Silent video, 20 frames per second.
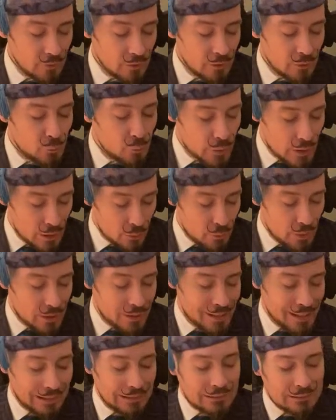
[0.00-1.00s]
Oui,
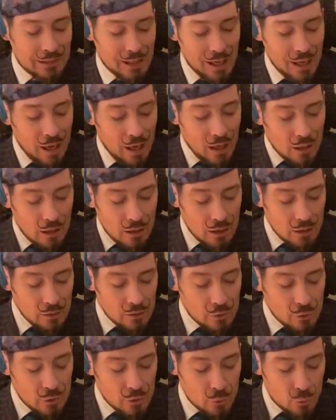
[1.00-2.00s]
yes.
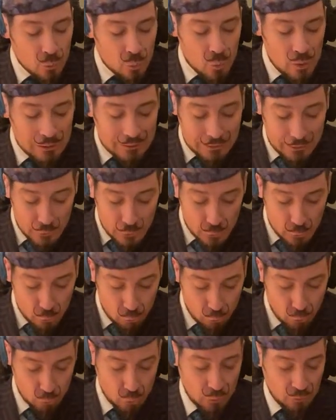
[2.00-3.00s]
Was it
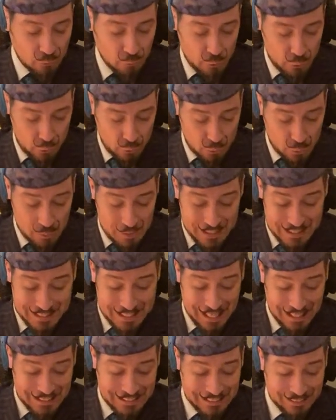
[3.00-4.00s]
usual for you to be
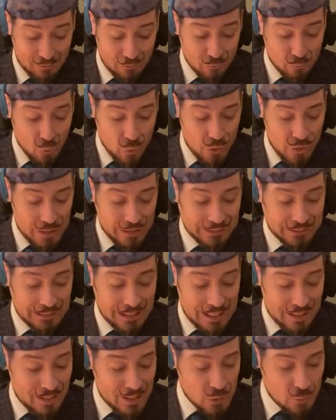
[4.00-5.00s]
sent for this
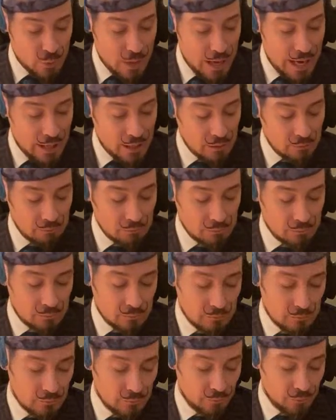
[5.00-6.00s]
in this way?"
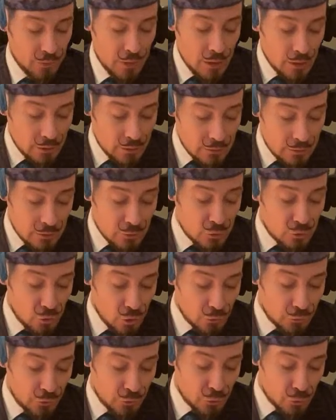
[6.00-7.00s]
"It is
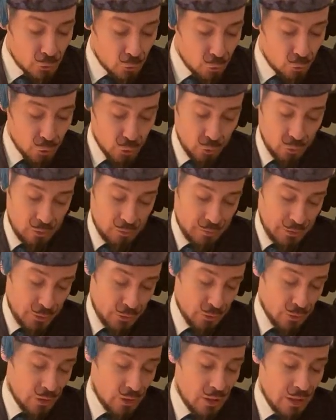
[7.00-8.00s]
not unusual,
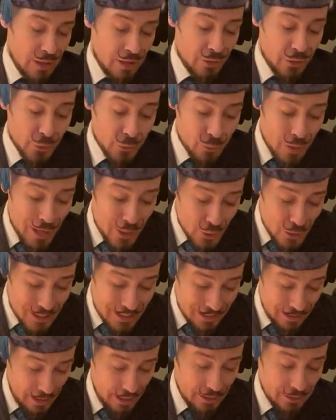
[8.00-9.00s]
monsieur. The
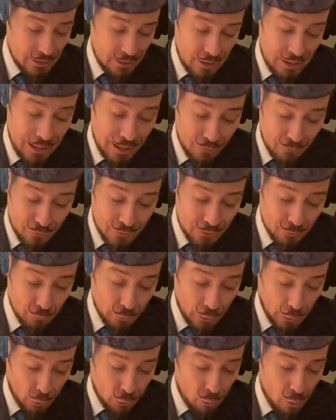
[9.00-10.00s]
gracious lady often
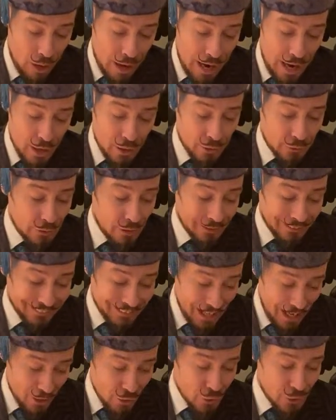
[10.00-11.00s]
required
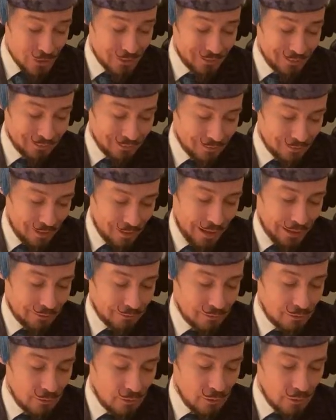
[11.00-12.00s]
attention at
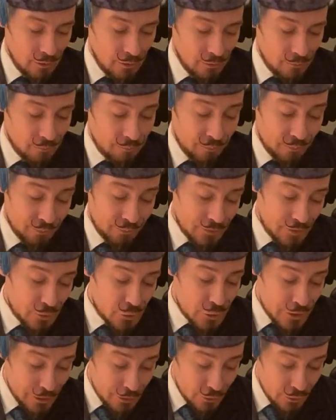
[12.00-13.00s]
night.
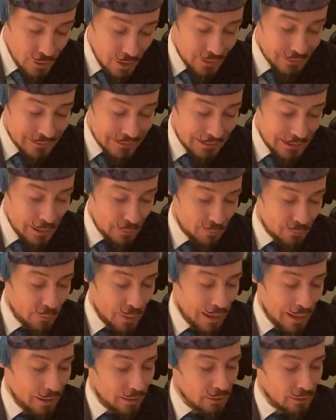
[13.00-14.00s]
She did not sleep
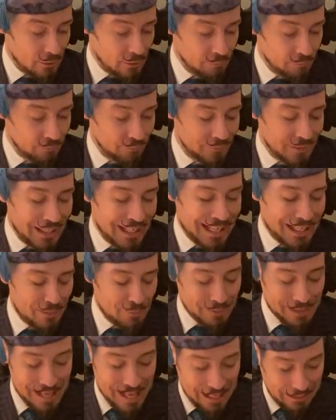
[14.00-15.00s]
well." "Ah,
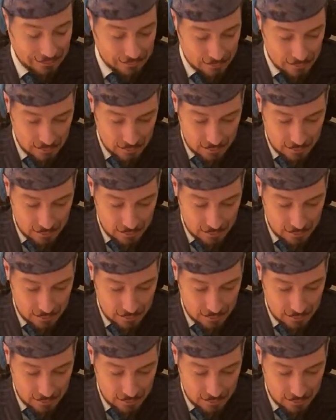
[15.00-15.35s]
bien.